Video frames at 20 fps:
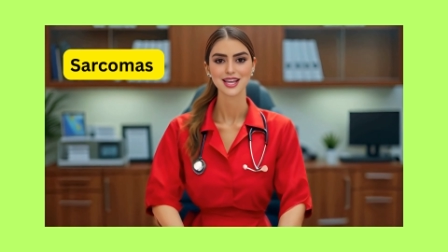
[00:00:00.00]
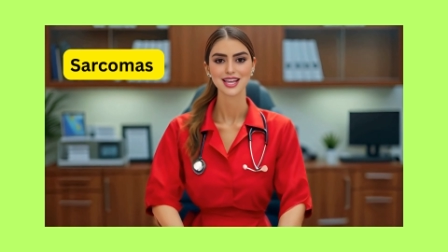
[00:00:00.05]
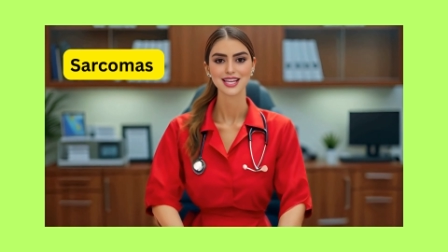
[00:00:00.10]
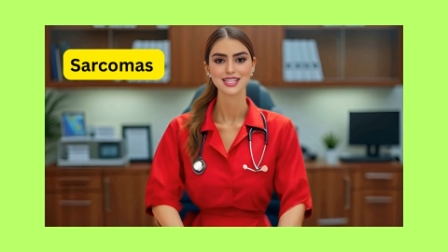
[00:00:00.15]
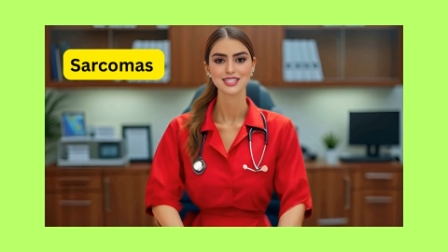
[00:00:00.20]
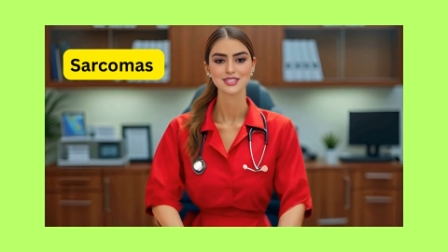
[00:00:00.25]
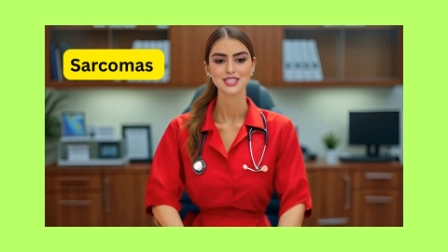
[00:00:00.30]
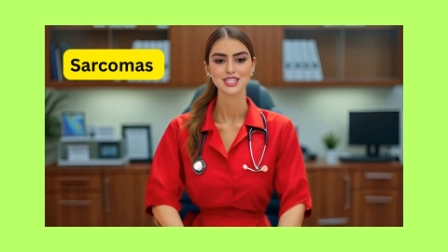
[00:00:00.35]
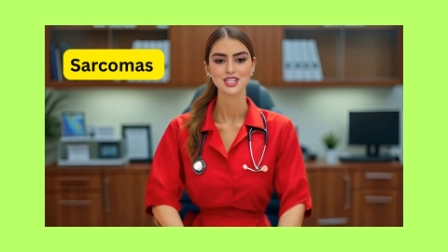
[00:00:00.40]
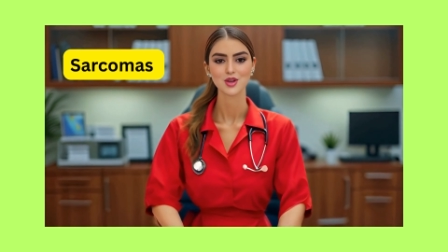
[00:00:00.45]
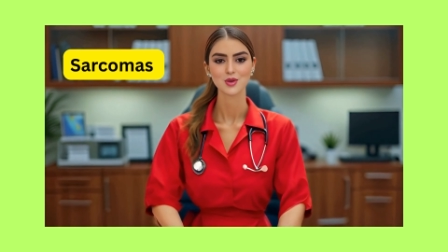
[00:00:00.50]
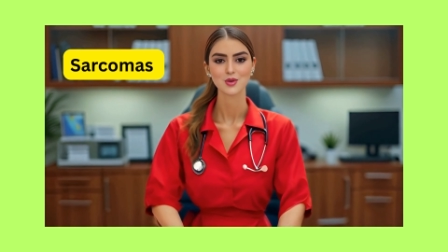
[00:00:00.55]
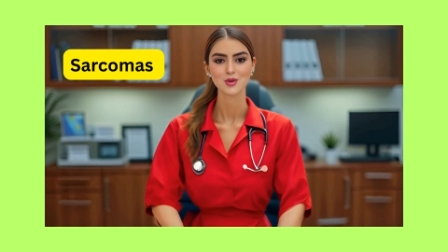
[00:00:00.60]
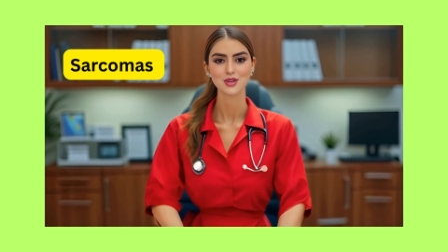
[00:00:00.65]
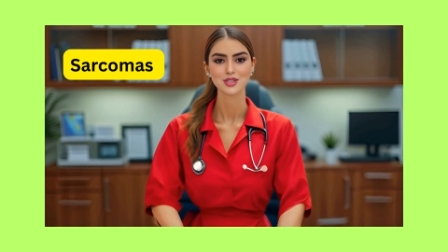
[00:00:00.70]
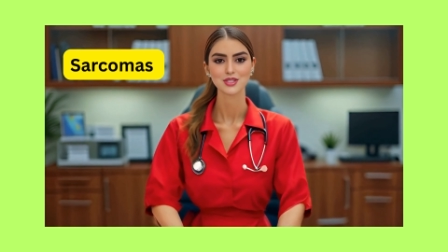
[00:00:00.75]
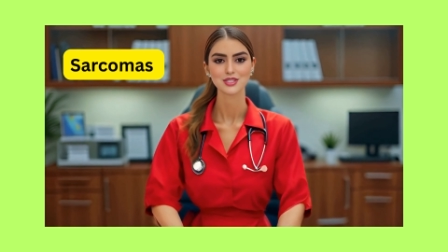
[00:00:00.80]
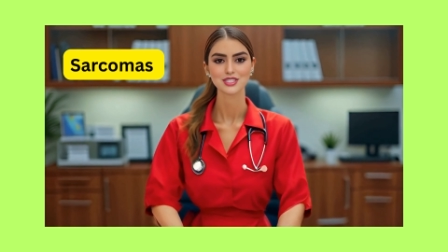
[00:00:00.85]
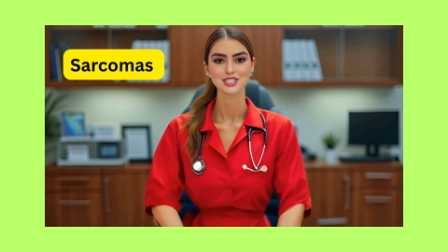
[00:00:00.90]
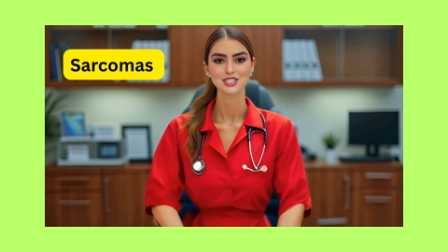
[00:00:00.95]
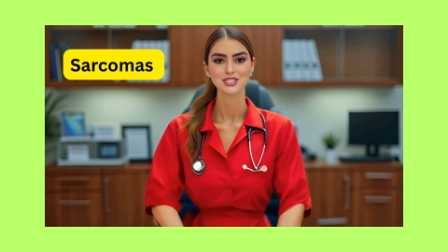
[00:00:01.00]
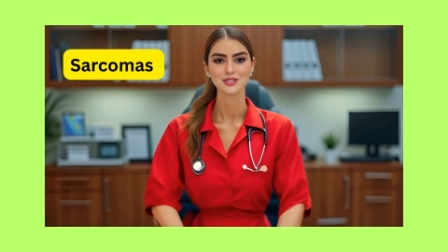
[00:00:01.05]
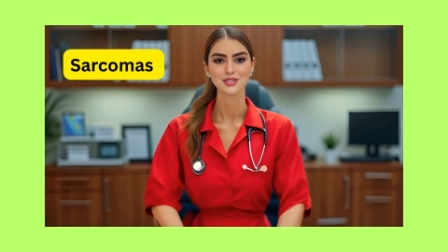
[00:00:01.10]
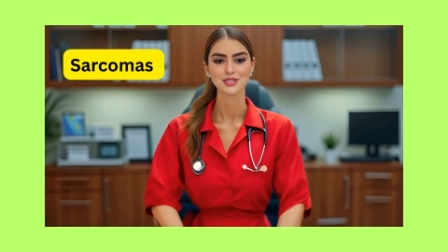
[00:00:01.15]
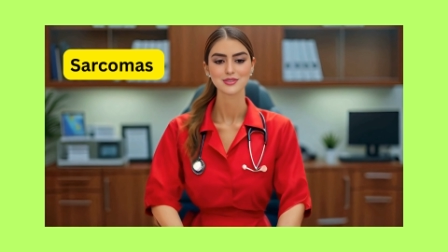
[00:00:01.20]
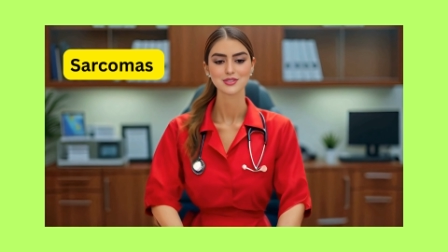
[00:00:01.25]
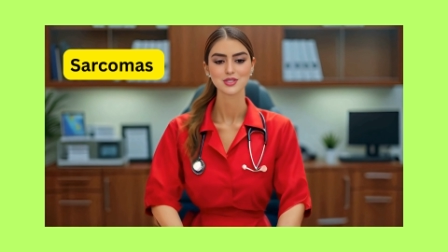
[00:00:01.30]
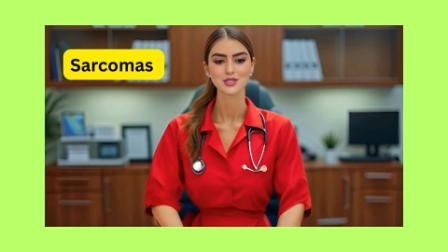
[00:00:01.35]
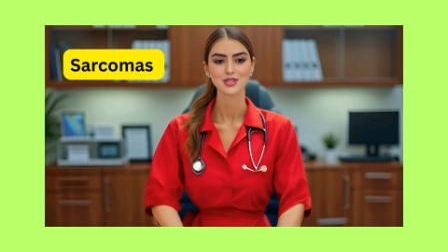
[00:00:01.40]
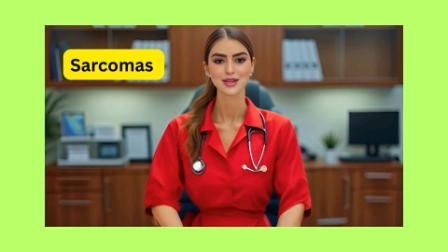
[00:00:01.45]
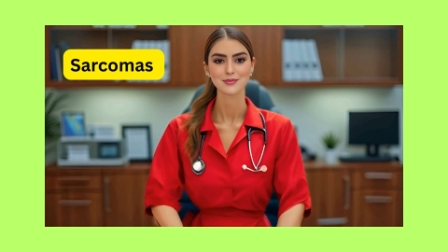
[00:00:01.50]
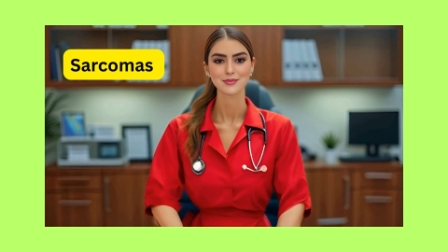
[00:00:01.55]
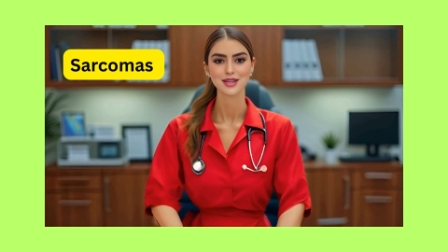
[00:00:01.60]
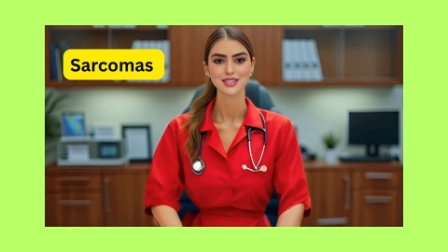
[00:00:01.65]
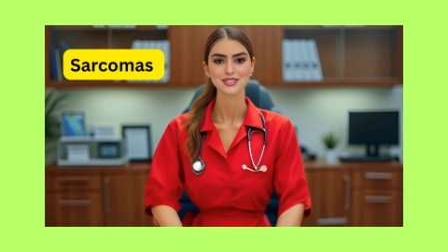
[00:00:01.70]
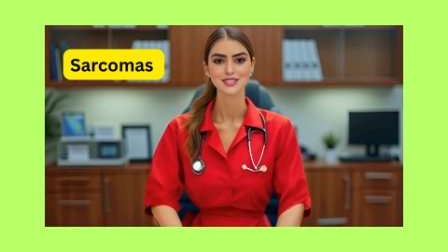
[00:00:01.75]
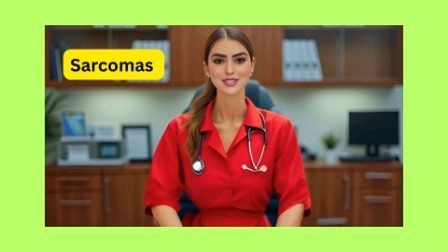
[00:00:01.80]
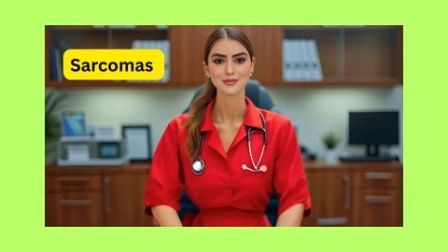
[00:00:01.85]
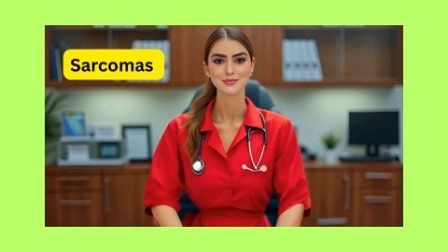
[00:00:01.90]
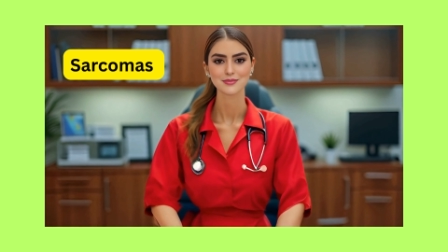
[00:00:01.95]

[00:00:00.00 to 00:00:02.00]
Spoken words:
is the cornerstone of treatment.